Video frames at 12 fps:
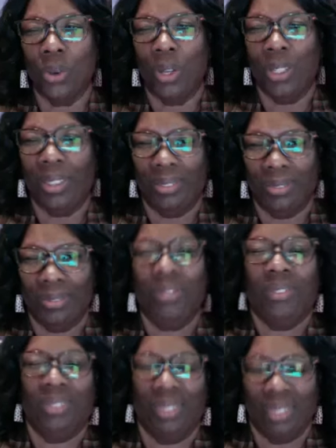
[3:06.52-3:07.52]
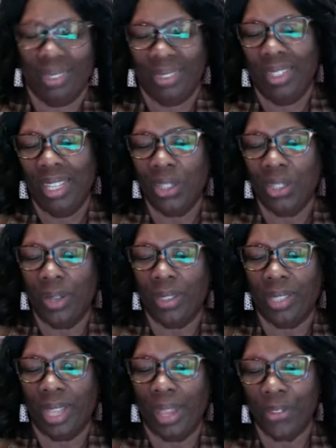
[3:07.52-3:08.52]
great. they're there for me. It's
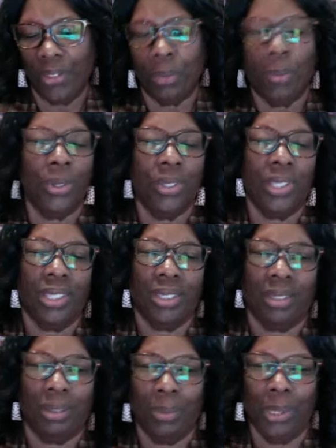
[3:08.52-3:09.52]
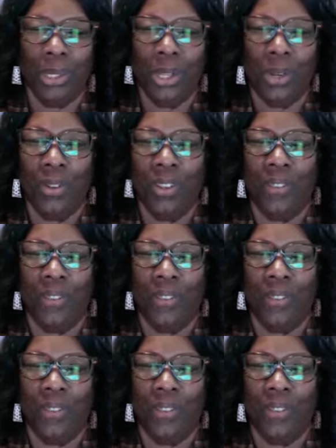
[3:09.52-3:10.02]
great to have a support system. You know, it